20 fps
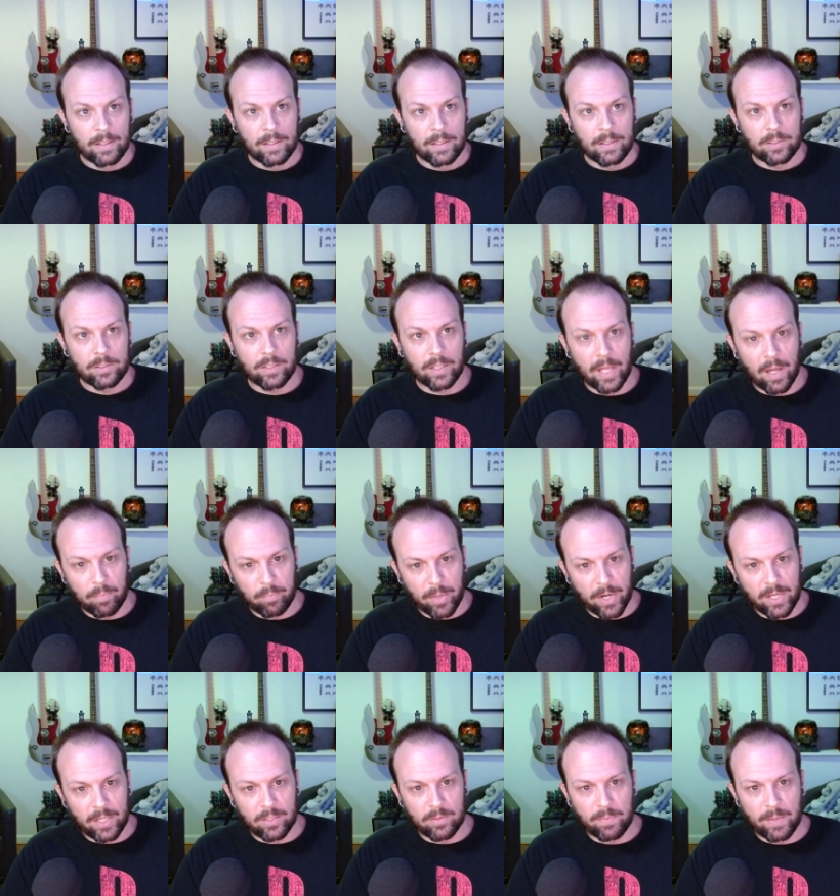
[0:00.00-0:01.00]
So that
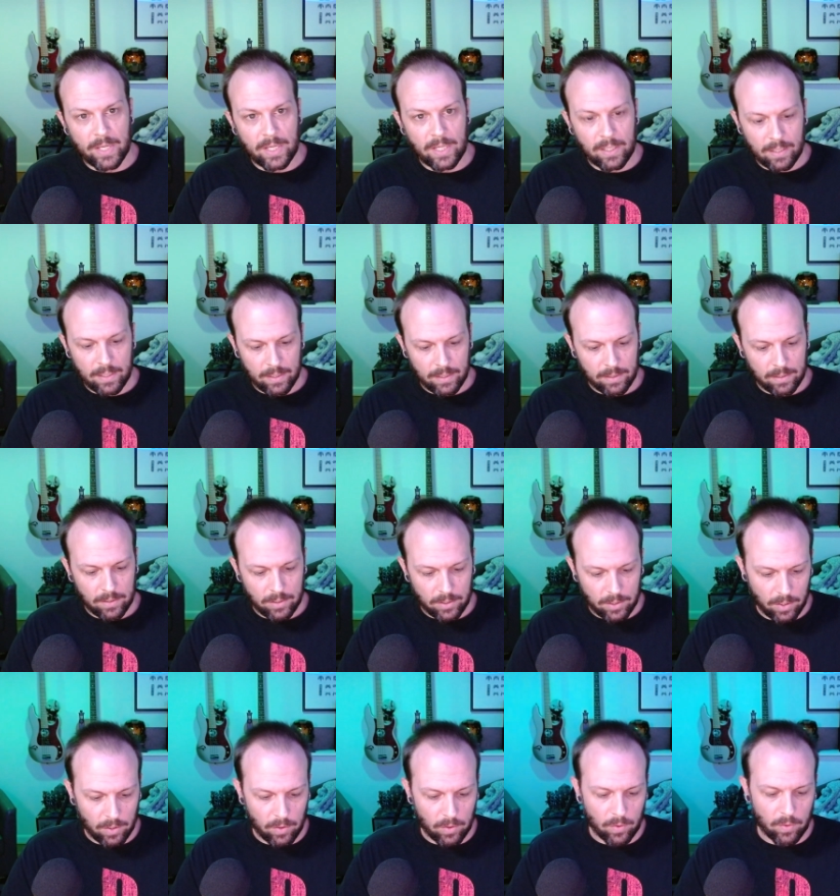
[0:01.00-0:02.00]
brings me
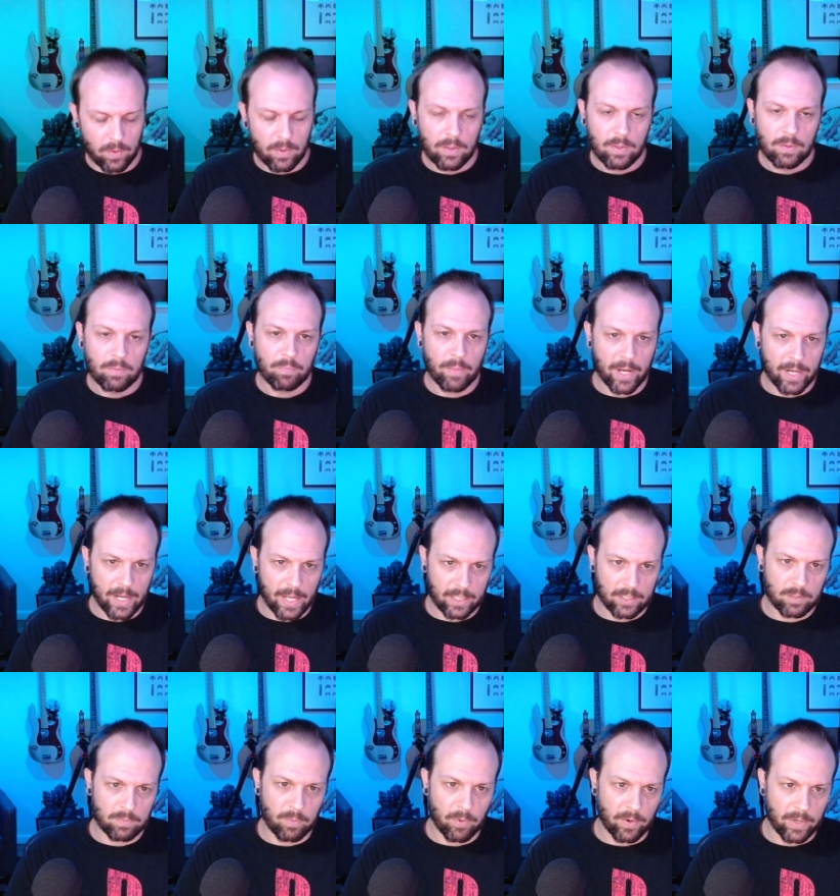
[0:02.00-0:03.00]
to my
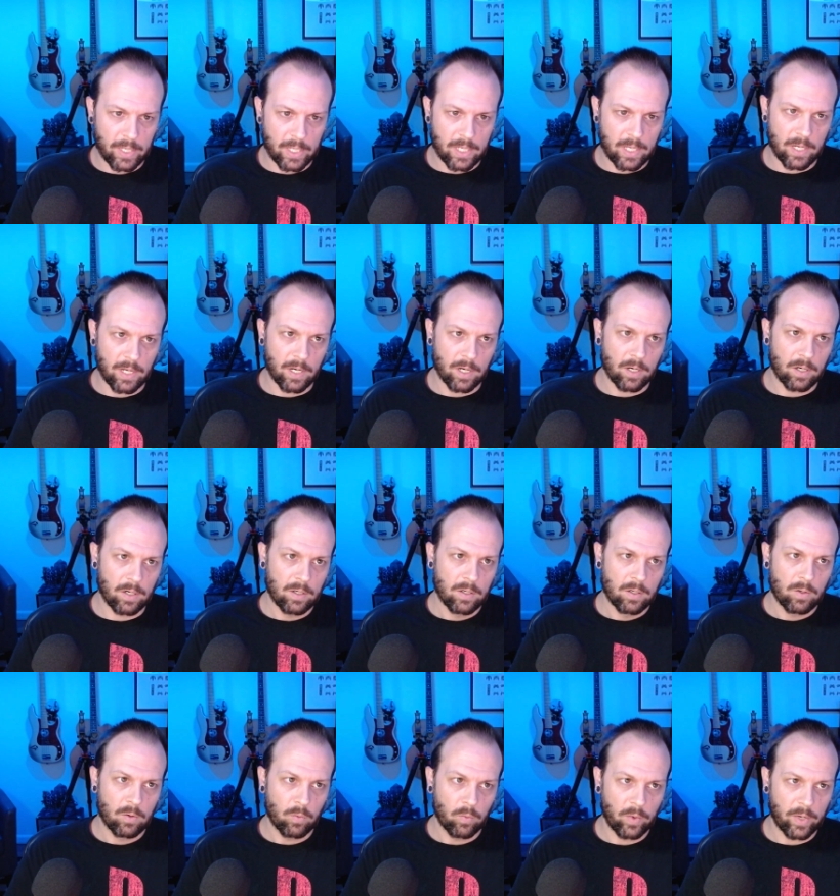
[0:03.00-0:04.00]
next point here
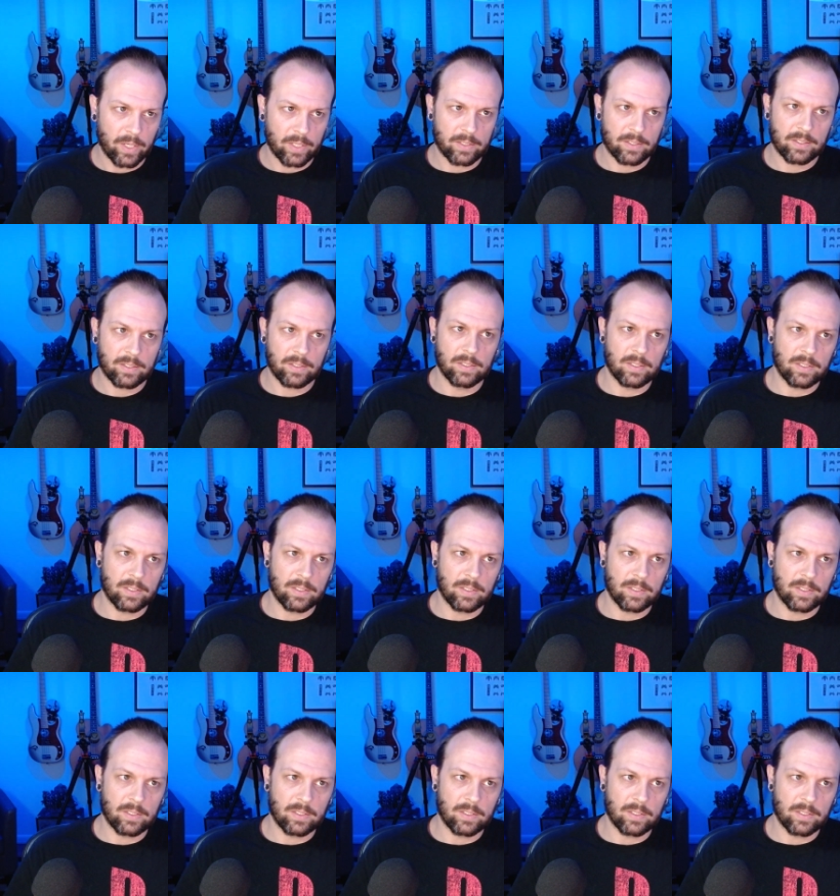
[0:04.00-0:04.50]
with